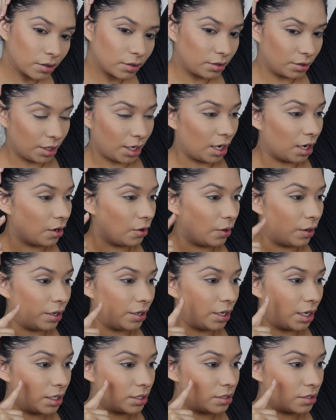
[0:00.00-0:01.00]
Now,
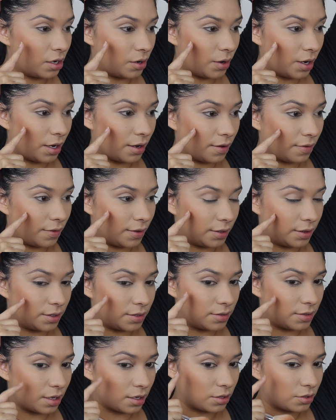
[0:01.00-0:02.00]
you guys know I have like
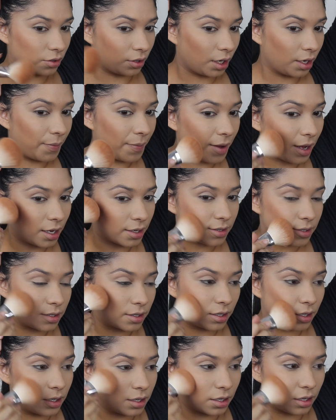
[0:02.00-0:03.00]
this dry patch
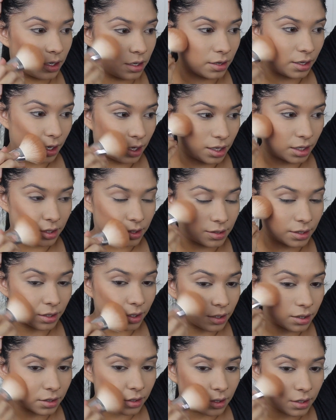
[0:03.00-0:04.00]
here that has
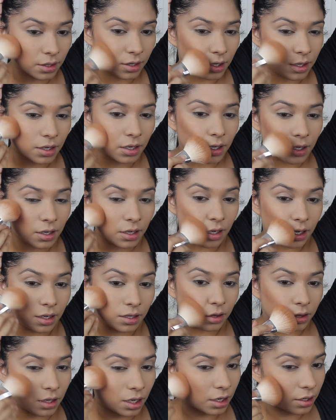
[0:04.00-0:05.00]
like a
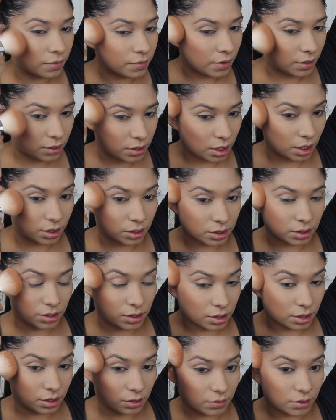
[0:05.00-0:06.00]
lot of
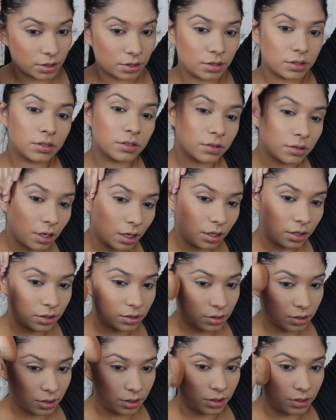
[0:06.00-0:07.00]
texture, which
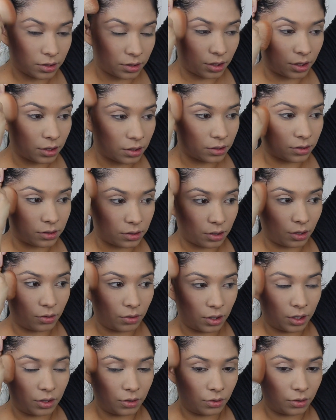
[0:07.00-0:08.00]
honestly it's like so
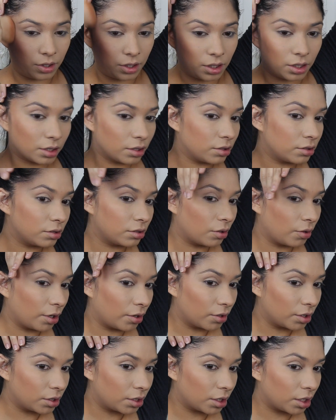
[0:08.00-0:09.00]
annoying and so
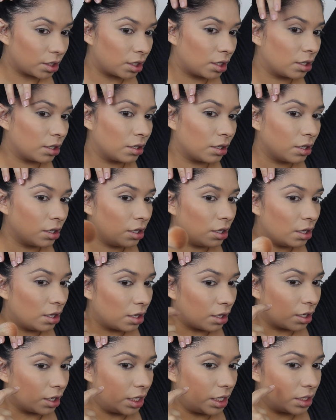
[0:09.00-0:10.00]
irritating.
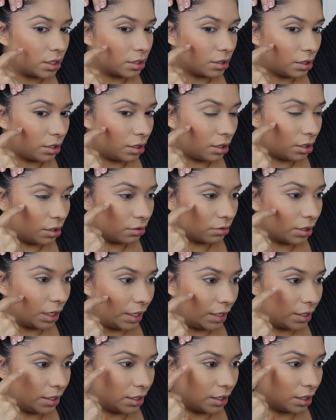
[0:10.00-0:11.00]
It gets all right
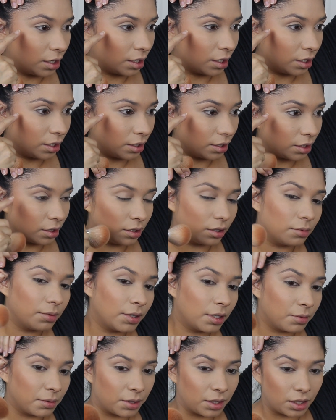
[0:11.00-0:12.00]
here and like a little bit
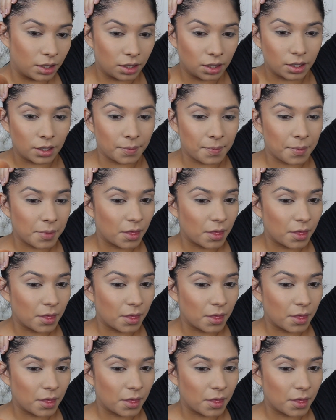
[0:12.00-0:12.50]
of here.